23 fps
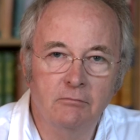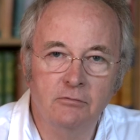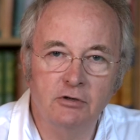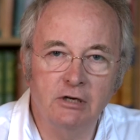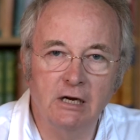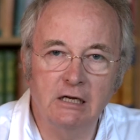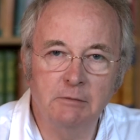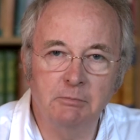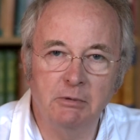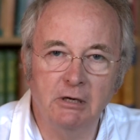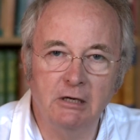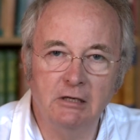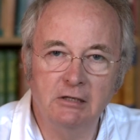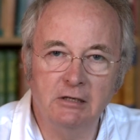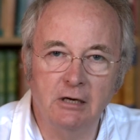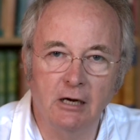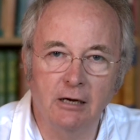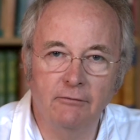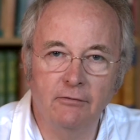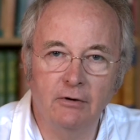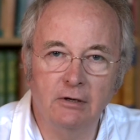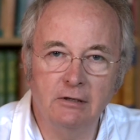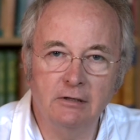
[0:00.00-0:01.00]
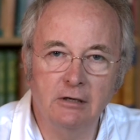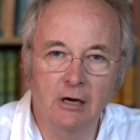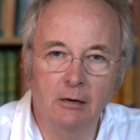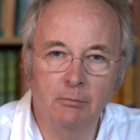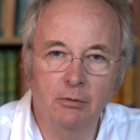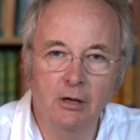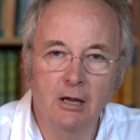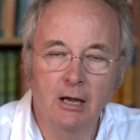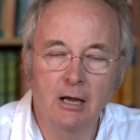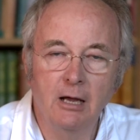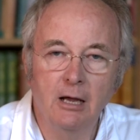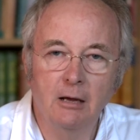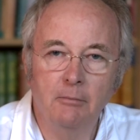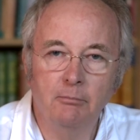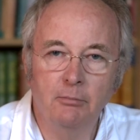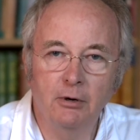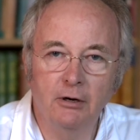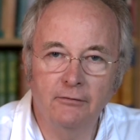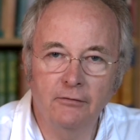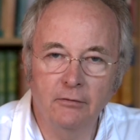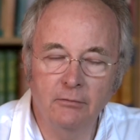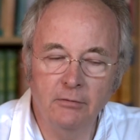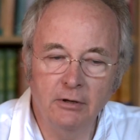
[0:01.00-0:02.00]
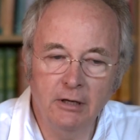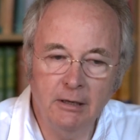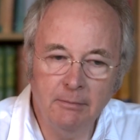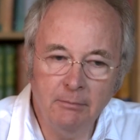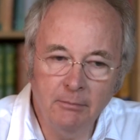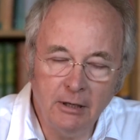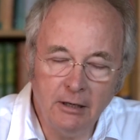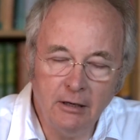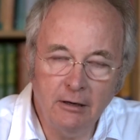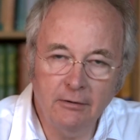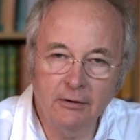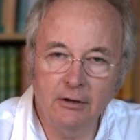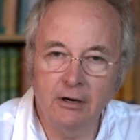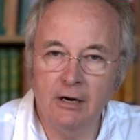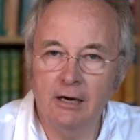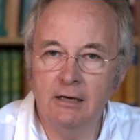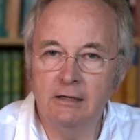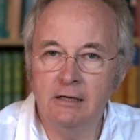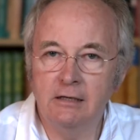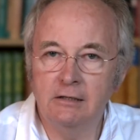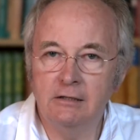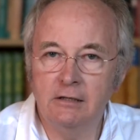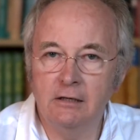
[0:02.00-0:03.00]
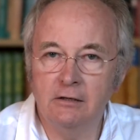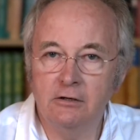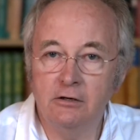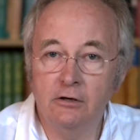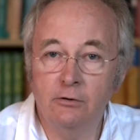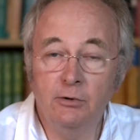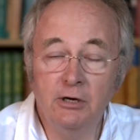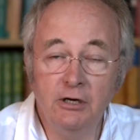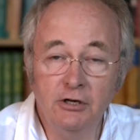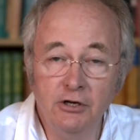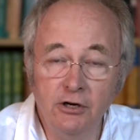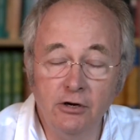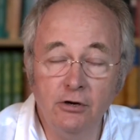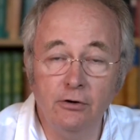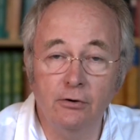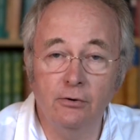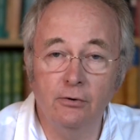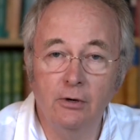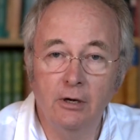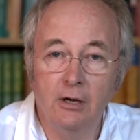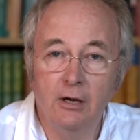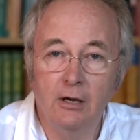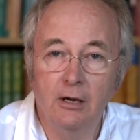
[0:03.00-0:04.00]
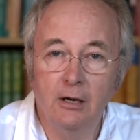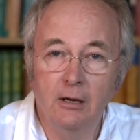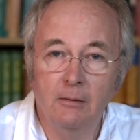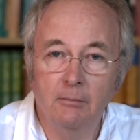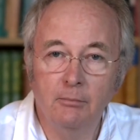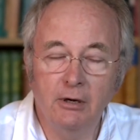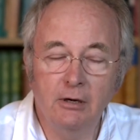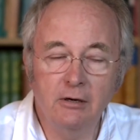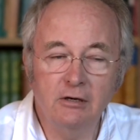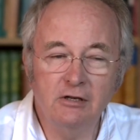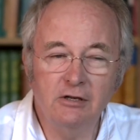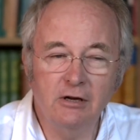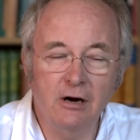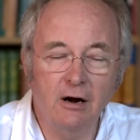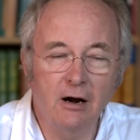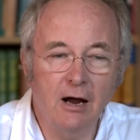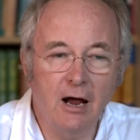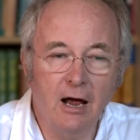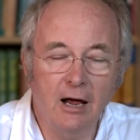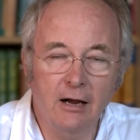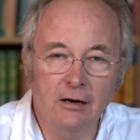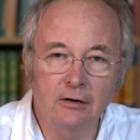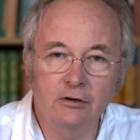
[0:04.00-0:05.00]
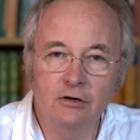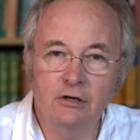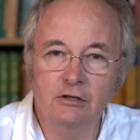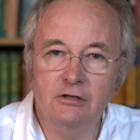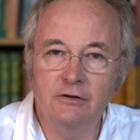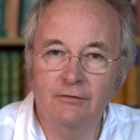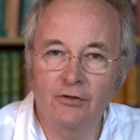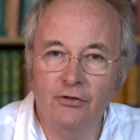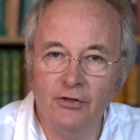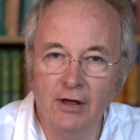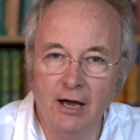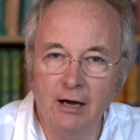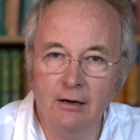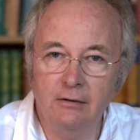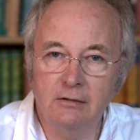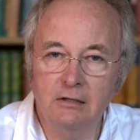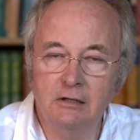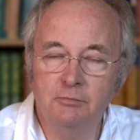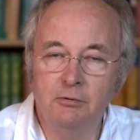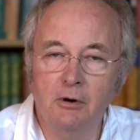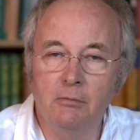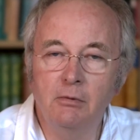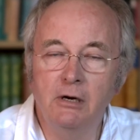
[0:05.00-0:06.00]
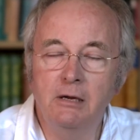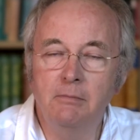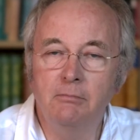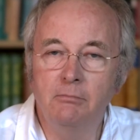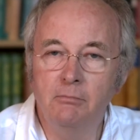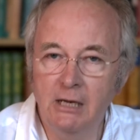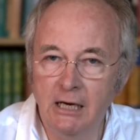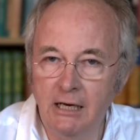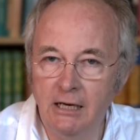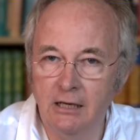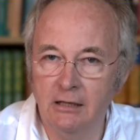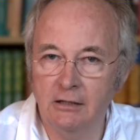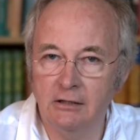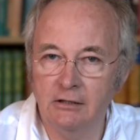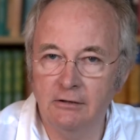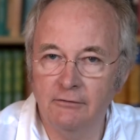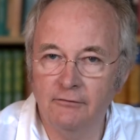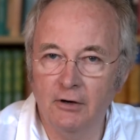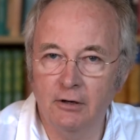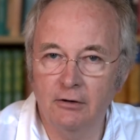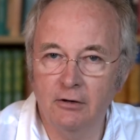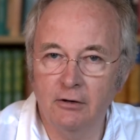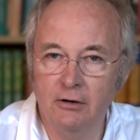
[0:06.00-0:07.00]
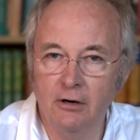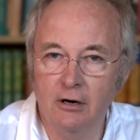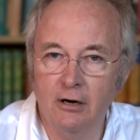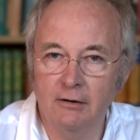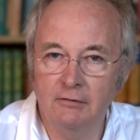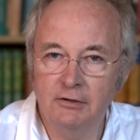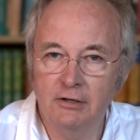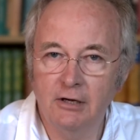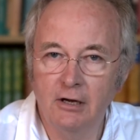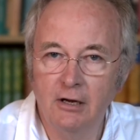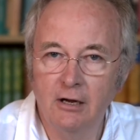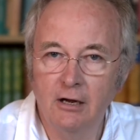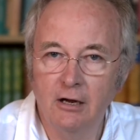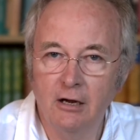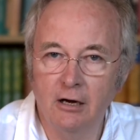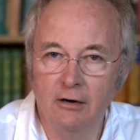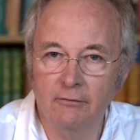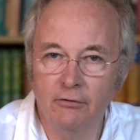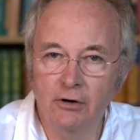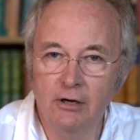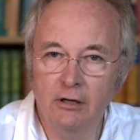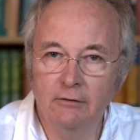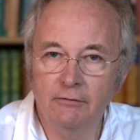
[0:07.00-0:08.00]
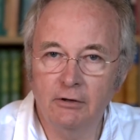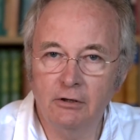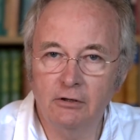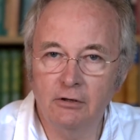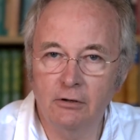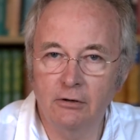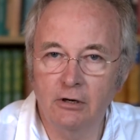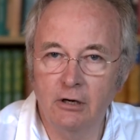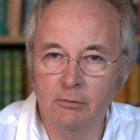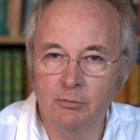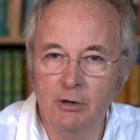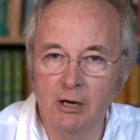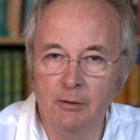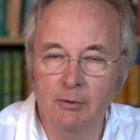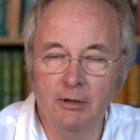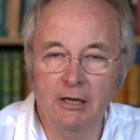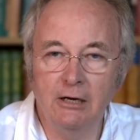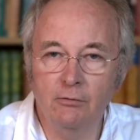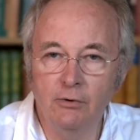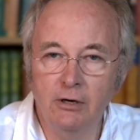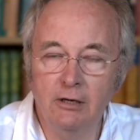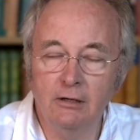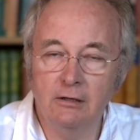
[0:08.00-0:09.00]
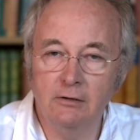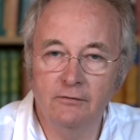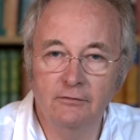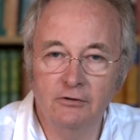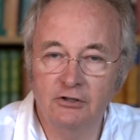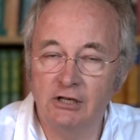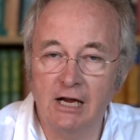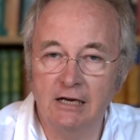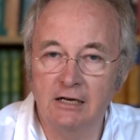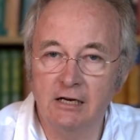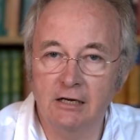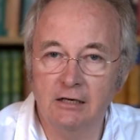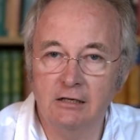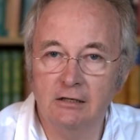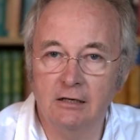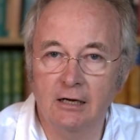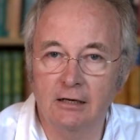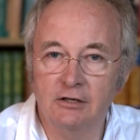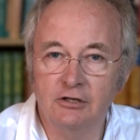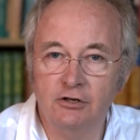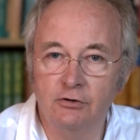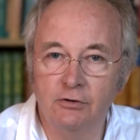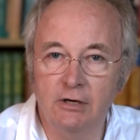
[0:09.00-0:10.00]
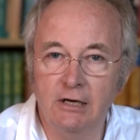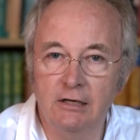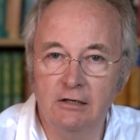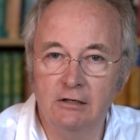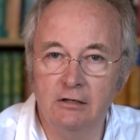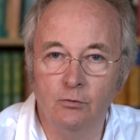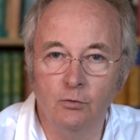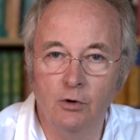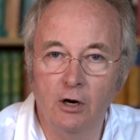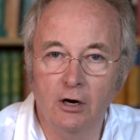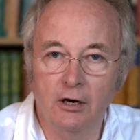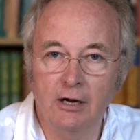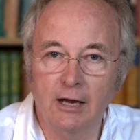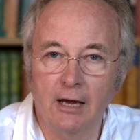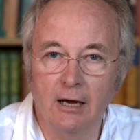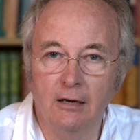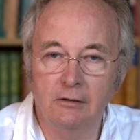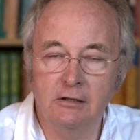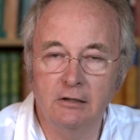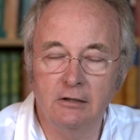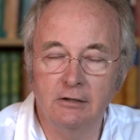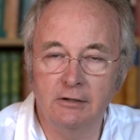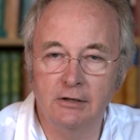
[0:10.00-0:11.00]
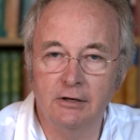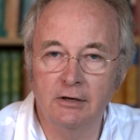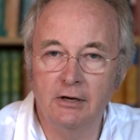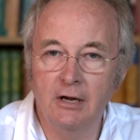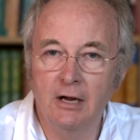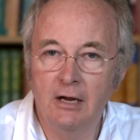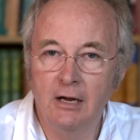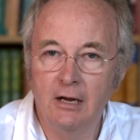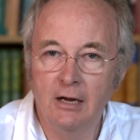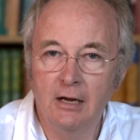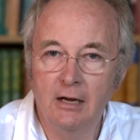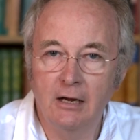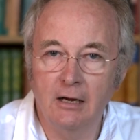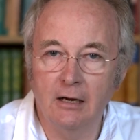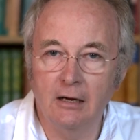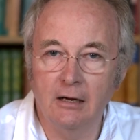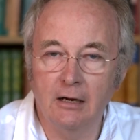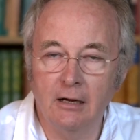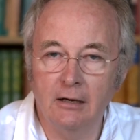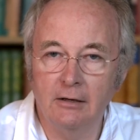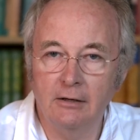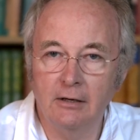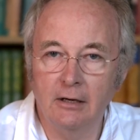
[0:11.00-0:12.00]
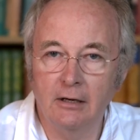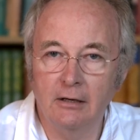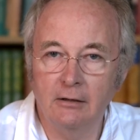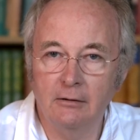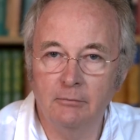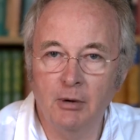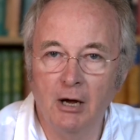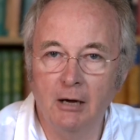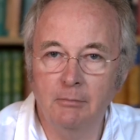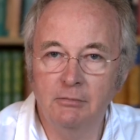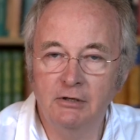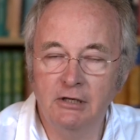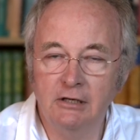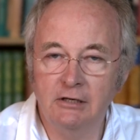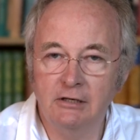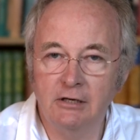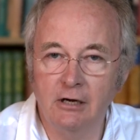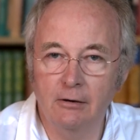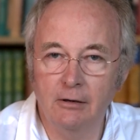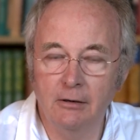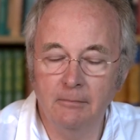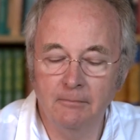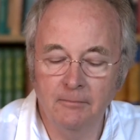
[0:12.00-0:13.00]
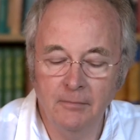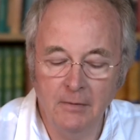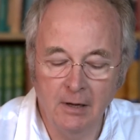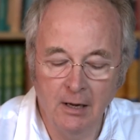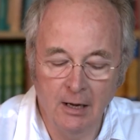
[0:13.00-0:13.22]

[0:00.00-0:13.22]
Shakespeare's time, for example. But from the middle of the 19th century, we do, because there are hundreds of thousands, probably millions of photographs of real Victorian people in real settings like streets and workhouses and pubs and so on.